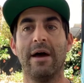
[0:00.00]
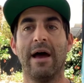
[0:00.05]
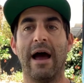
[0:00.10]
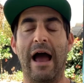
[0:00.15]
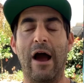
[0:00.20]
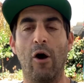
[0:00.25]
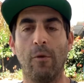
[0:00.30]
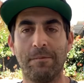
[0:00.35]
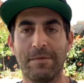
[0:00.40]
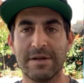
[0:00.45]
I
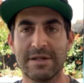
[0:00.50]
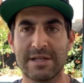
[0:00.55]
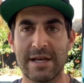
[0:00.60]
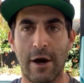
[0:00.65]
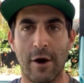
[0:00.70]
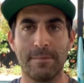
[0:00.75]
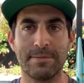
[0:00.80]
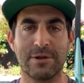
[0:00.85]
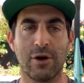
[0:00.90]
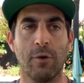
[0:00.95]
hope this
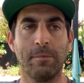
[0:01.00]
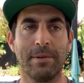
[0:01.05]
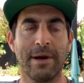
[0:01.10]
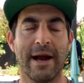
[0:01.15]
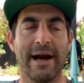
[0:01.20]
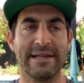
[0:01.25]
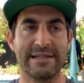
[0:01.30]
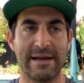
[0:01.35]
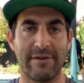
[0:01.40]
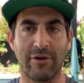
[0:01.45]
helps. Hope you
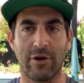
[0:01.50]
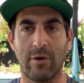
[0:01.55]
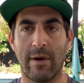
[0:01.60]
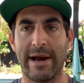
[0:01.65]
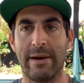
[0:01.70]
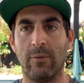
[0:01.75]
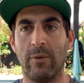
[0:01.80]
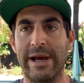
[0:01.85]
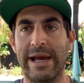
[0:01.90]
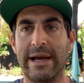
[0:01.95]
guys have a
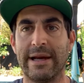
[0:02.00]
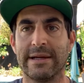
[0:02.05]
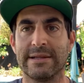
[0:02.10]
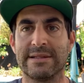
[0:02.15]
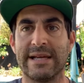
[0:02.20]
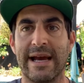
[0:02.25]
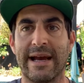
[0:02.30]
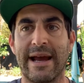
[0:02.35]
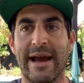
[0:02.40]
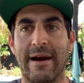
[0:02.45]
great week.
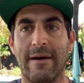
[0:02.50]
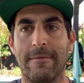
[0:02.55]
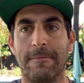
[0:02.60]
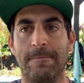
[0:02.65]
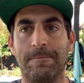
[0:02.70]
Take care.